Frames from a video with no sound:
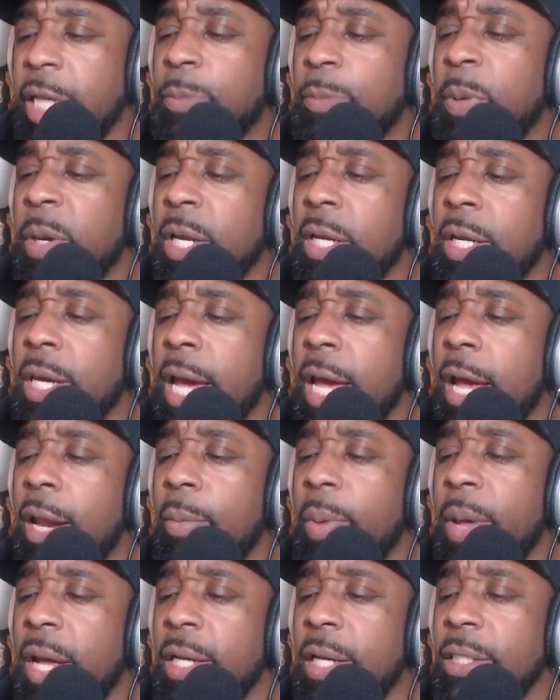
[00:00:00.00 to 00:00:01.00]
Hey, speaking of Cali
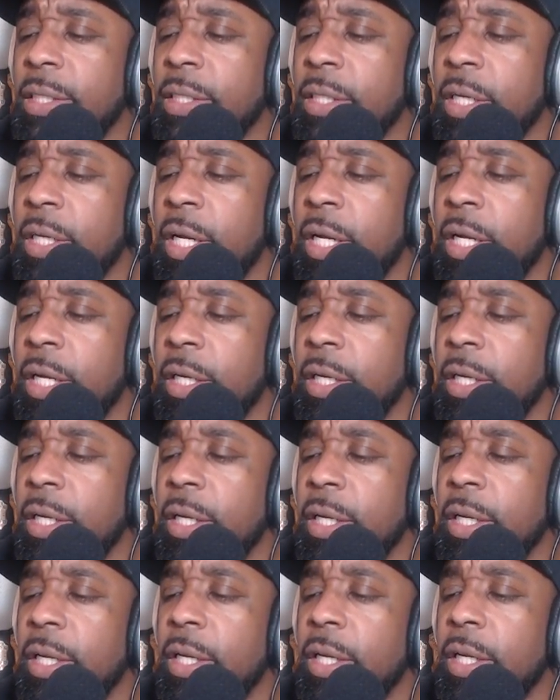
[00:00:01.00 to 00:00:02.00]
Palace,
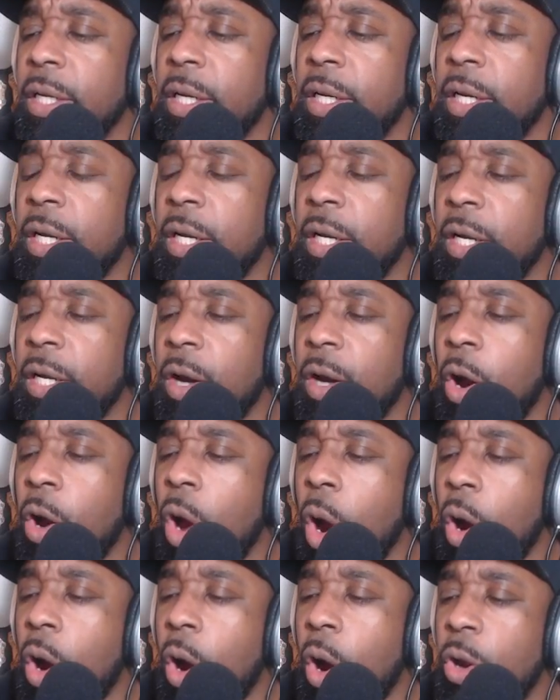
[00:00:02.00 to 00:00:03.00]

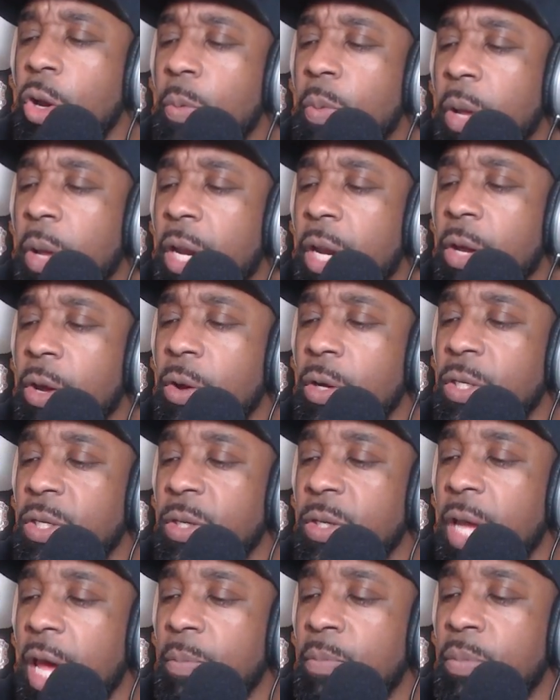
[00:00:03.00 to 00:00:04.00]
are you planning on going
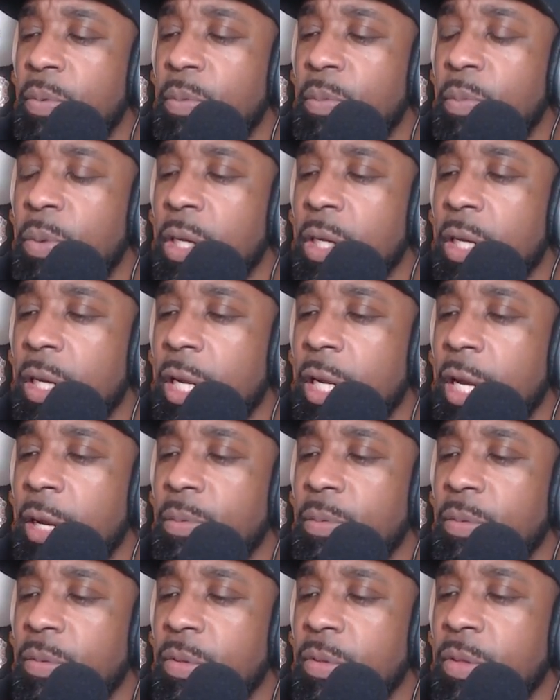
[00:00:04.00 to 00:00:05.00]
to that Bullet
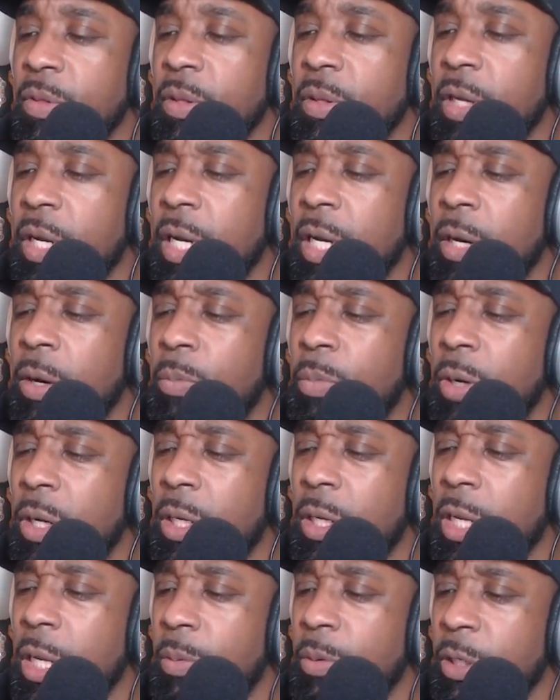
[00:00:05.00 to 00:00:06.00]
Club? I heard
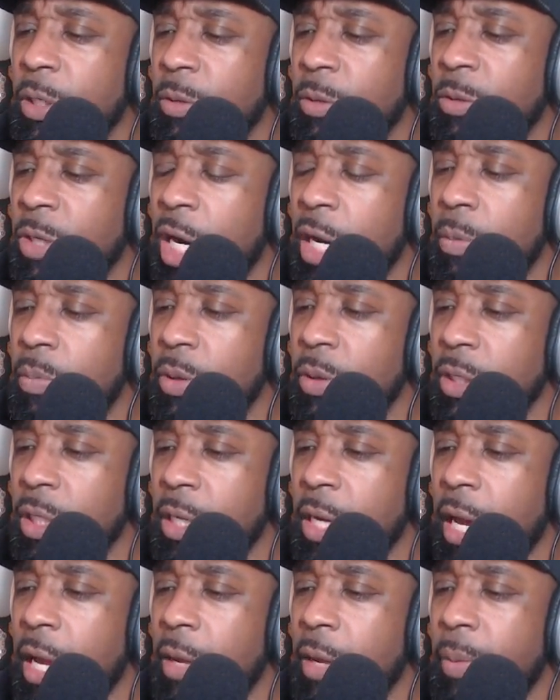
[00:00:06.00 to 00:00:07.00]
Bullet Club trying to book the
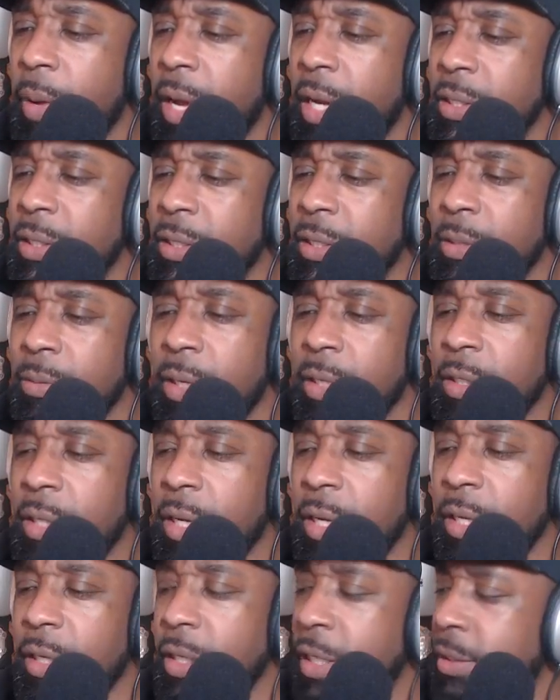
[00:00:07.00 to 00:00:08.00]
Cali Palace or something like
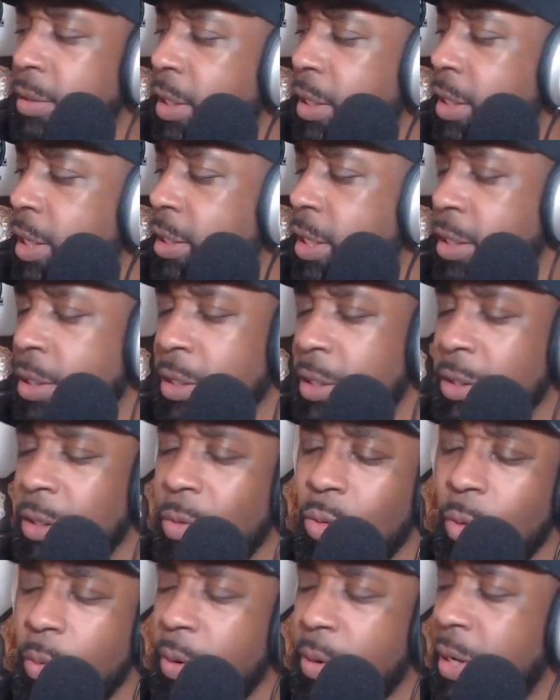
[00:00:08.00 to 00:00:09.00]
that. That's
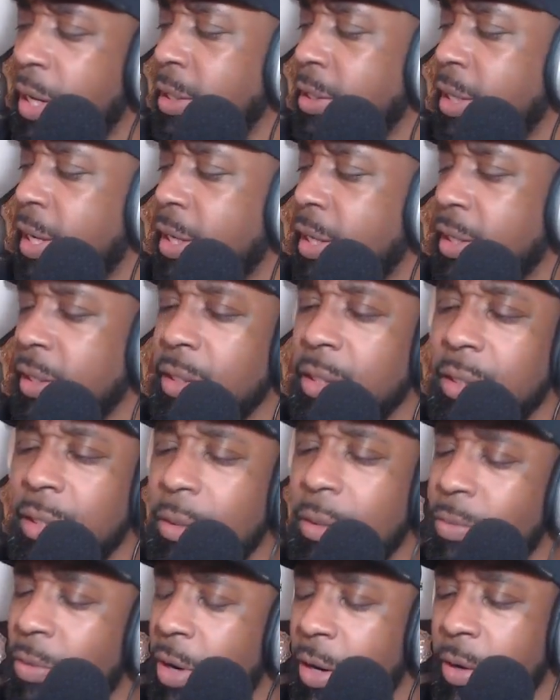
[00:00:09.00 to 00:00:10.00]
a rumor like that.
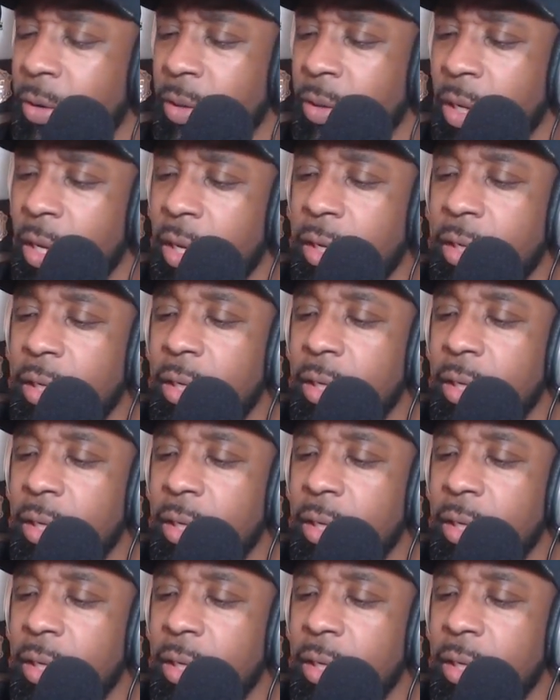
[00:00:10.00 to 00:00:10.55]
Somewhere I heard that.